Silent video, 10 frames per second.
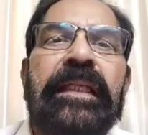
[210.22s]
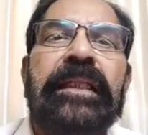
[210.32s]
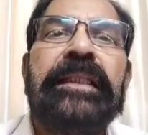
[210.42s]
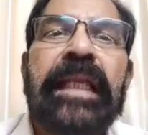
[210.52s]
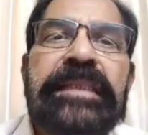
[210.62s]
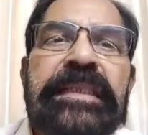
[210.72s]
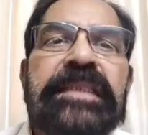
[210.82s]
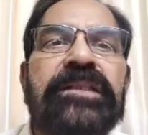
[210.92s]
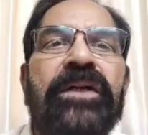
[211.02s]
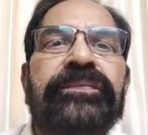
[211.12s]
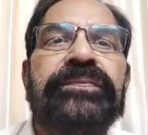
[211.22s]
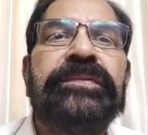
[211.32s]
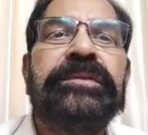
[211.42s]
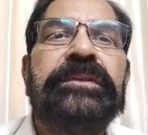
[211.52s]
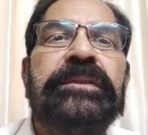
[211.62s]
They consist of
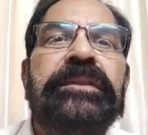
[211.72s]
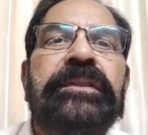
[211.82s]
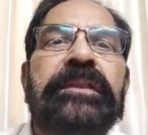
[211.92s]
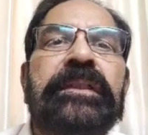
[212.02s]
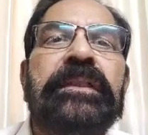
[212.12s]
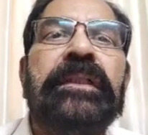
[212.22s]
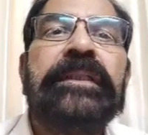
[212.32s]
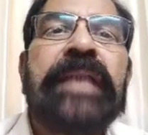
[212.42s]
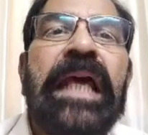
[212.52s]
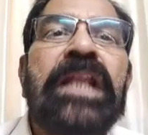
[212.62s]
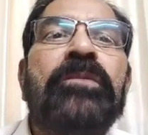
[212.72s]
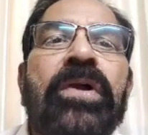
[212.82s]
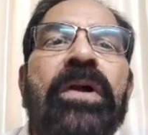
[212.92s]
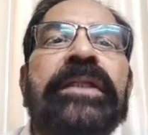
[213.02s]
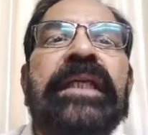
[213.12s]

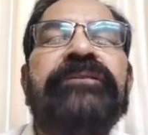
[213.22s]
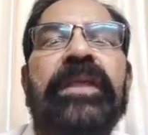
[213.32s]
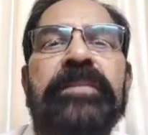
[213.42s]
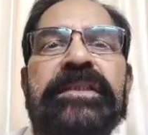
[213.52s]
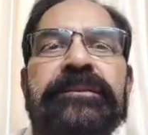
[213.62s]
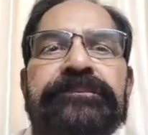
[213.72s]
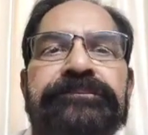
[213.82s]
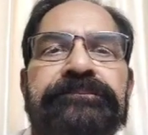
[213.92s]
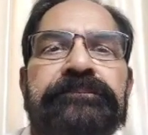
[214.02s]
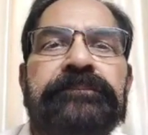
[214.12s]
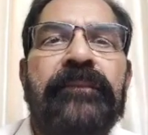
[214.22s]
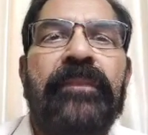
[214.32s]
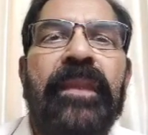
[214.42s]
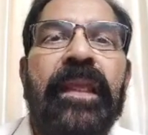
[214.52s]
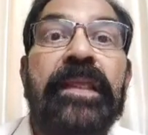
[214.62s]
thalamocortical fibers.
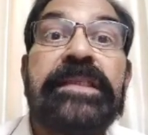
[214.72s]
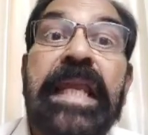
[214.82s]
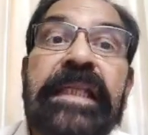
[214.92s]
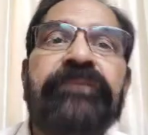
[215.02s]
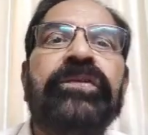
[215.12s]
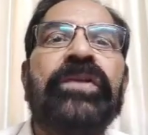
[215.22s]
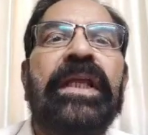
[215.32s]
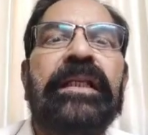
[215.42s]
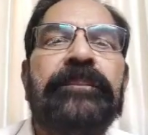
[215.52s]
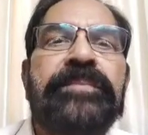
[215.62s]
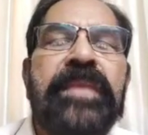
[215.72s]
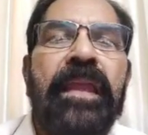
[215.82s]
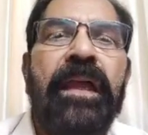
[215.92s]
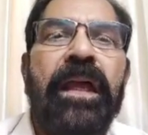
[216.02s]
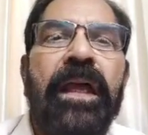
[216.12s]
Centrifugal
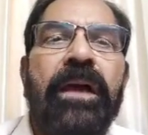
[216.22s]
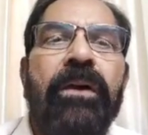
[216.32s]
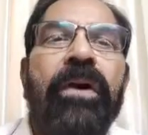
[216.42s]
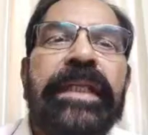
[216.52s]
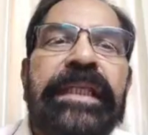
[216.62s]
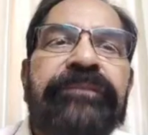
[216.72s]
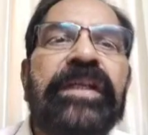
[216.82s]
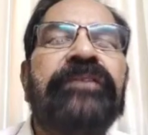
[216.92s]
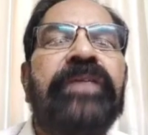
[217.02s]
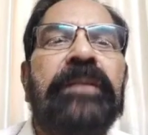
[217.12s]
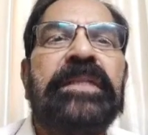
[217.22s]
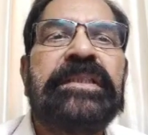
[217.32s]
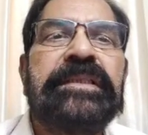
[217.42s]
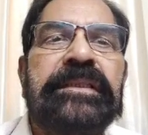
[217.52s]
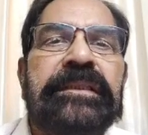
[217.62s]
or efferent
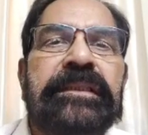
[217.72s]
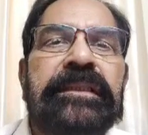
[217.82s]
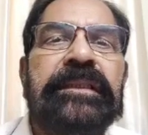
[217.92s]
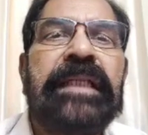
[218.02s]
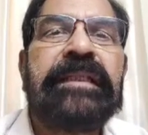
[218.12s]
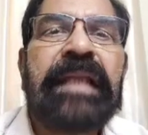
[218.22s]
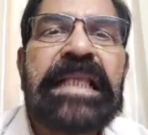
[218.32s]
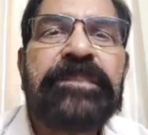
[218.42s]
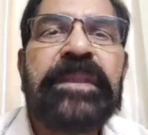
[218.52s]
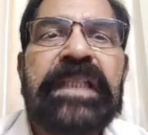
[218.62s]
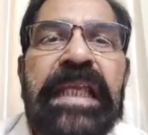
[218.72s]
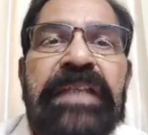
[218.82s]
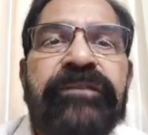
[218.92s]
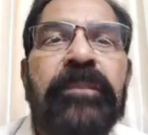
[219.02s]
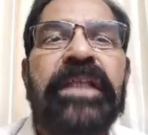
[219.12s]
fibers that transport
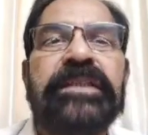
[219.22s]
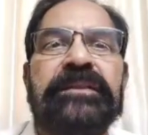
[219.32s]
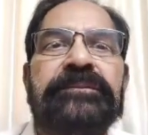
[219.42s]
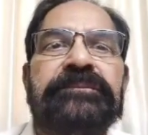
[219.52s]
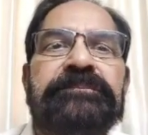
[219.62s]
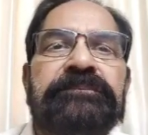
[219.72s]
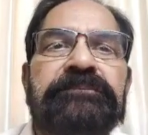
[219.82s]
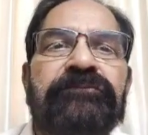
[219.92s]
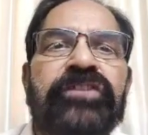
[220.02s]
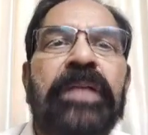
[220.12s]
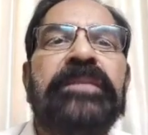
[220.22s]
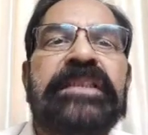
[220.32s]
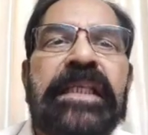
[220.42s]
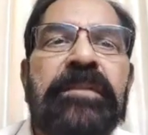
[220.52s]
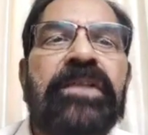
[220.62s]
information from the
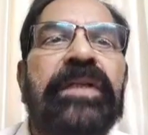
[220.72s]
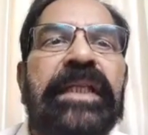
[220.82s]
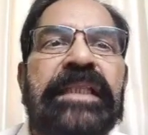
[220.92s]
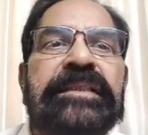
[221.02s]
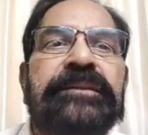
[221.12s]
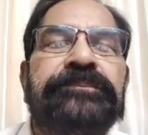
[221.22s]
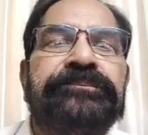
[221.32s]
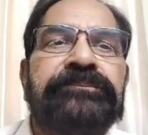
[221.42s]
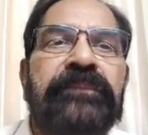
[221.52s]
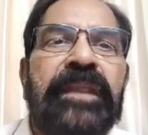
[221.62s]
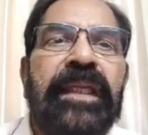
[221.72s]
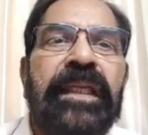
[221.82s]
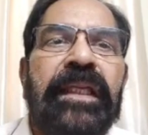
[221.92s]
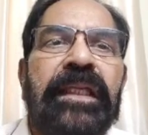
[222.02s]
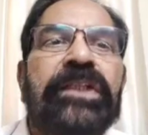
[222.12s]
cerebral cortex
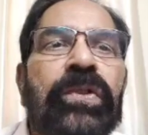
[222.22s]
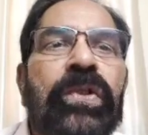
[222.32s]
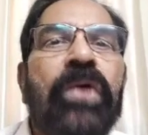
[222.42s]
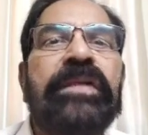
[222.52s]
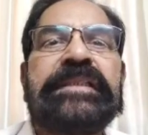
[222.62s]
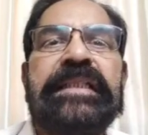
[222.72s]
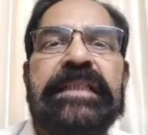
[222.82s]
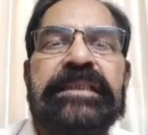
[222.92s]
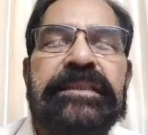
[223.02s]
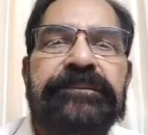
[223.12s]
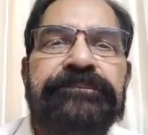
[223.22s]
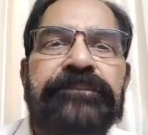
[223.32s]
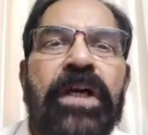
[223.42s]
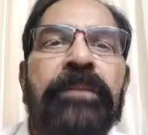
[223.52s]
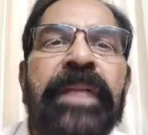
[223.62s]
to lower centers
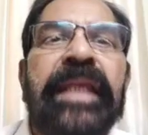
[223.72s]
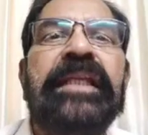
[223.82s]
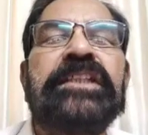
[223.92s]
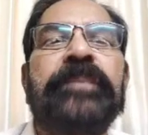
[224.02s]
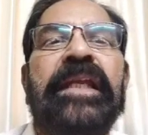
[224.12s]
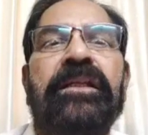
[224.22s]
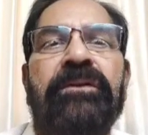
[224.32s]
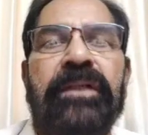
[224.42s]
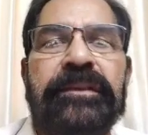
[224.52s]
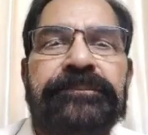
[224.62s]
of brain and spinal cord.